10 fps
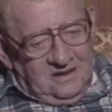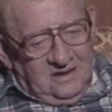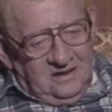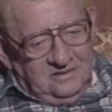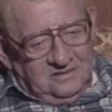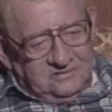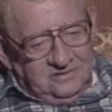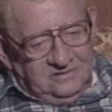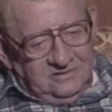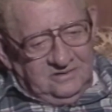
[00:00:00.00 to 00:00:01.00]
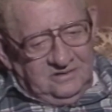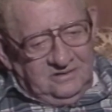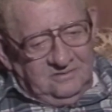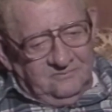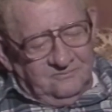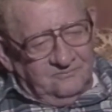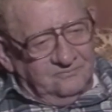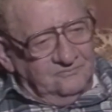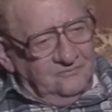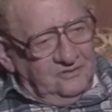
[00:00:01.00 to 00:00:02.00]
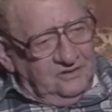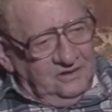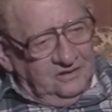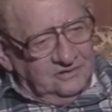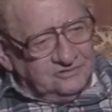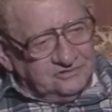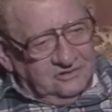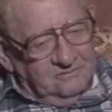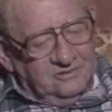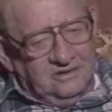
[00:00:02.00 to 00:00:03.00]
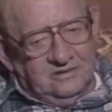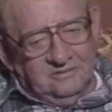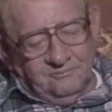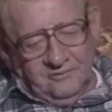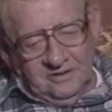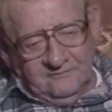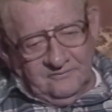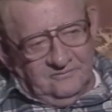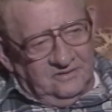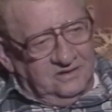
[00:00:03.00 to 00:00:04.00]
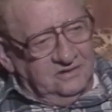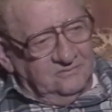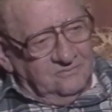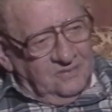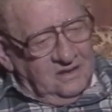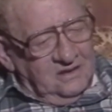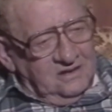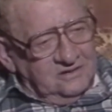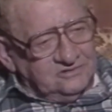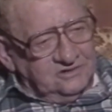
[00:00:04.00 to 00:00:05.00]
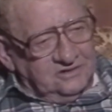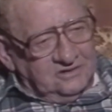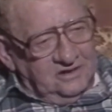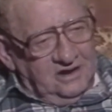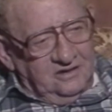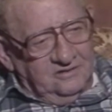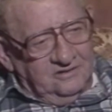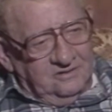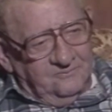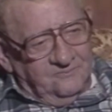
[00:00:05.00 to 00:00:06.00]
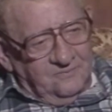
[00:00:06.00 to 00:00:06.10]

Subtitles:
And they said that he, in his sermon, and he prayed for rain, said it clouded up,